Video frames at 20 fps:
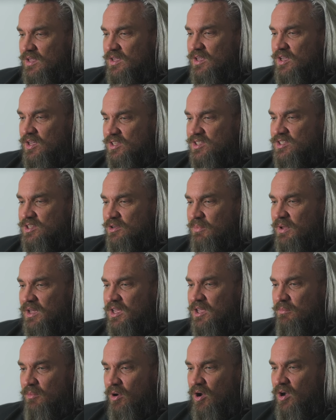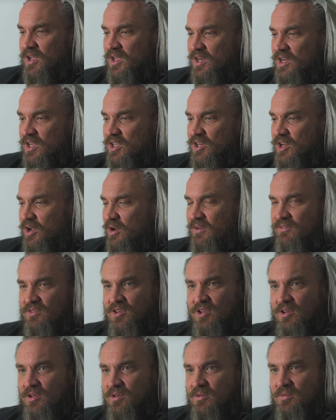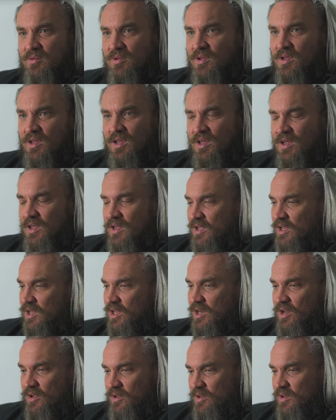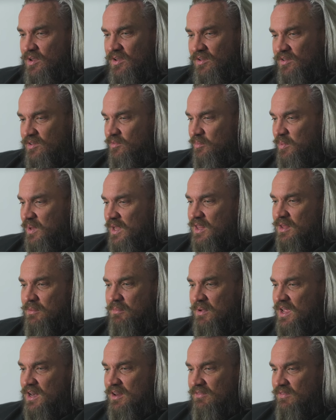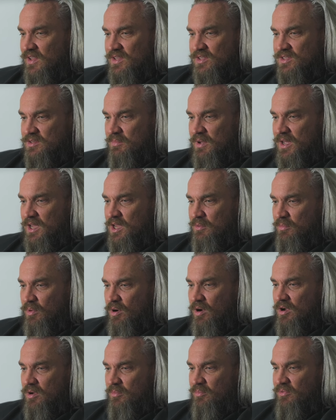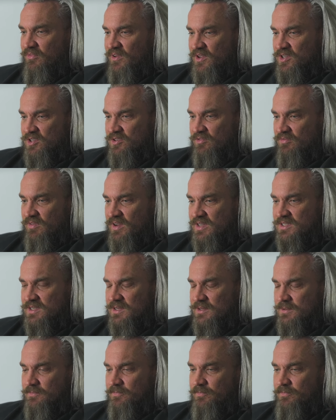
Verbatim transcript: You can still make your mark in it. You don't have to do, you know, you have to be in the main event to make your mark on professional wrestling.